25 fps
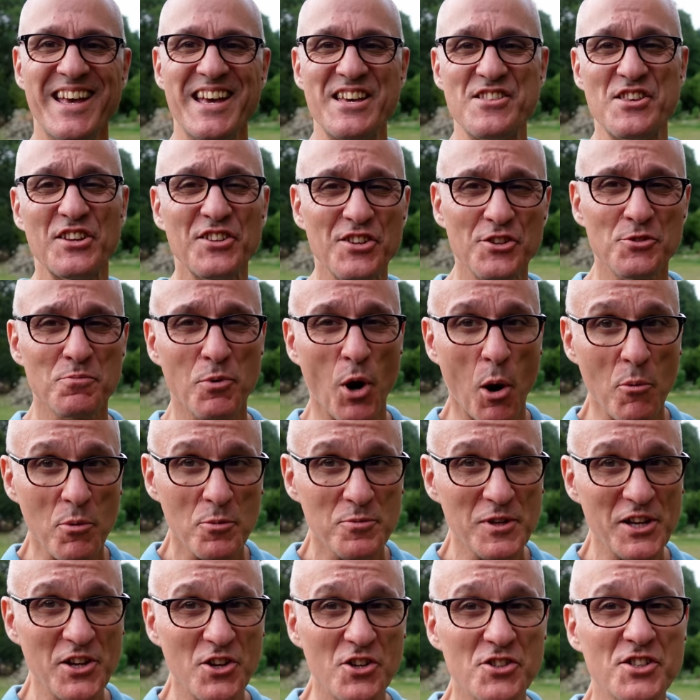This is
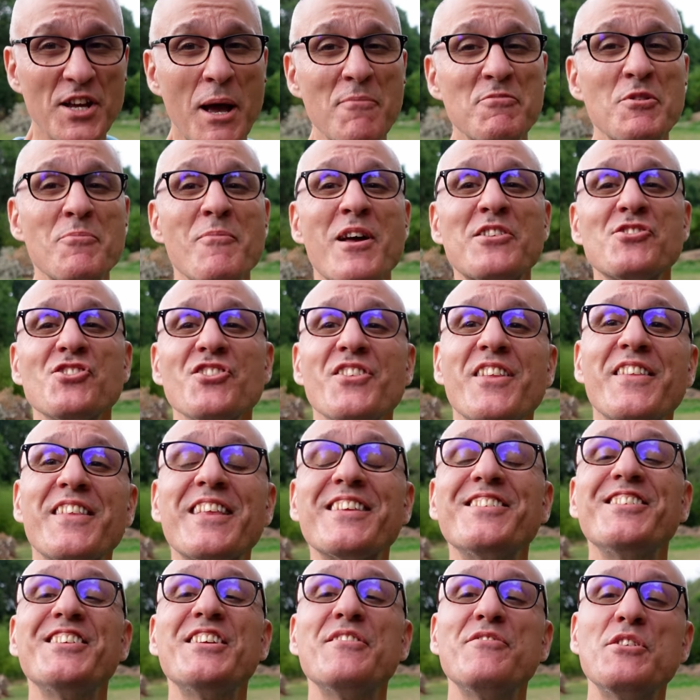probably a good time to mention that the
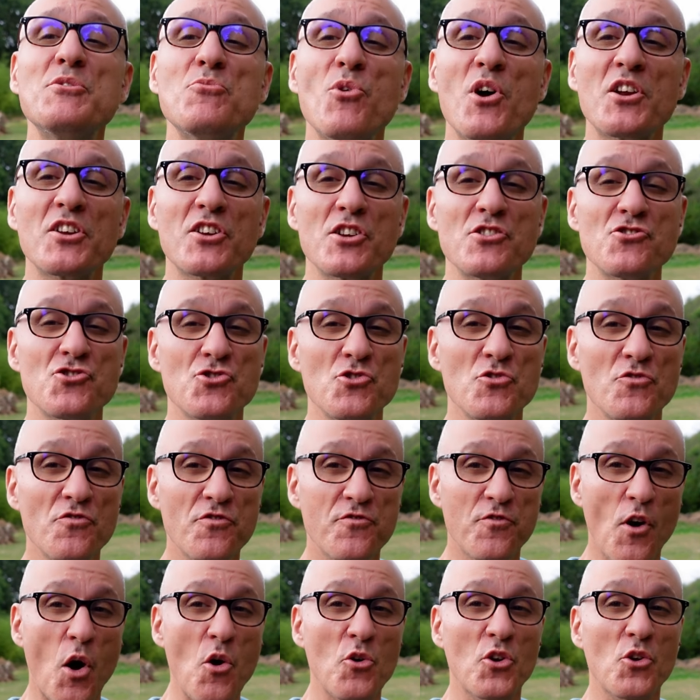Z V one can shoot
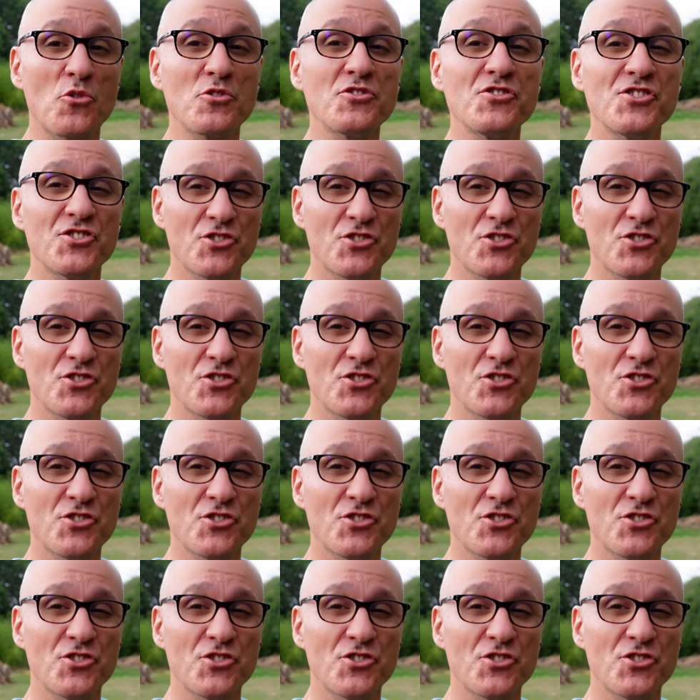photos